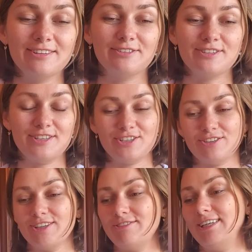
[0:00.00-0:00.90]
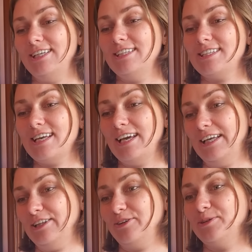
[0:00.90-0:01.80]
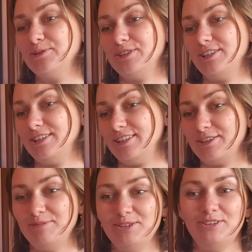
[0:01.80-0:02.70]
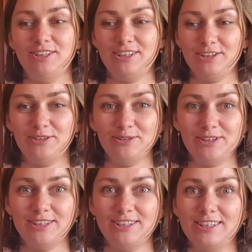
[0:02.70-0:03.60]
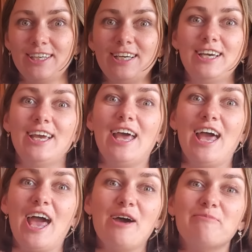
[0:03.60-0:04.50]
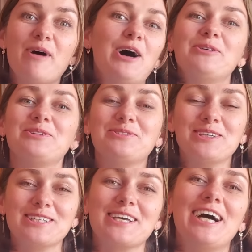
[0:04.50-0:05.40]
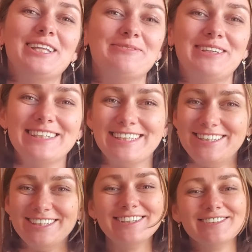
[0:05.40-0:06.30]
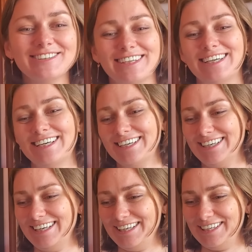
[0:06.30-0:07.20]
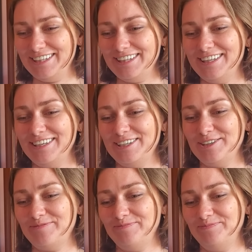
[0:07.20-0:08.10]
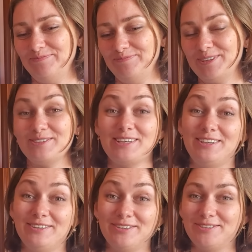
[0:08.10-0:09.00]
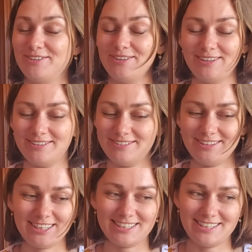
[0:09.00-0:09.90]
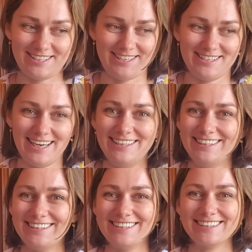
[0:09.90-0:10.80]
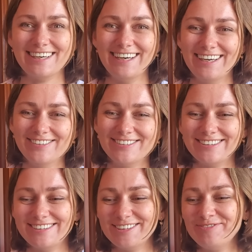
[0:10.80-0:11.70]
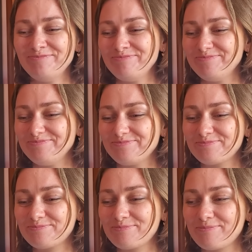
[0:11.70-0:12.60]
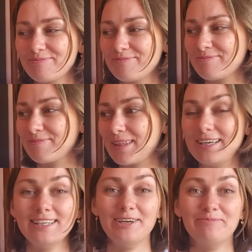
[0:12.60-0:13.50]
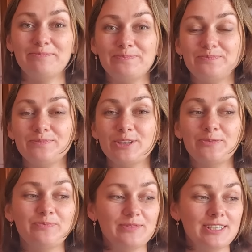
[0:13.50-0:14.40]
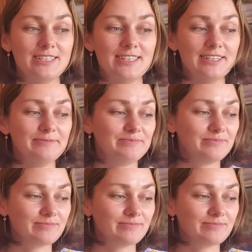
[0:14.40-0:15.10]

cross-stitch retreats, and all this community, all this amount of excitement I need to share, and because I know you're just as excited as I am. Yeah, so that's it.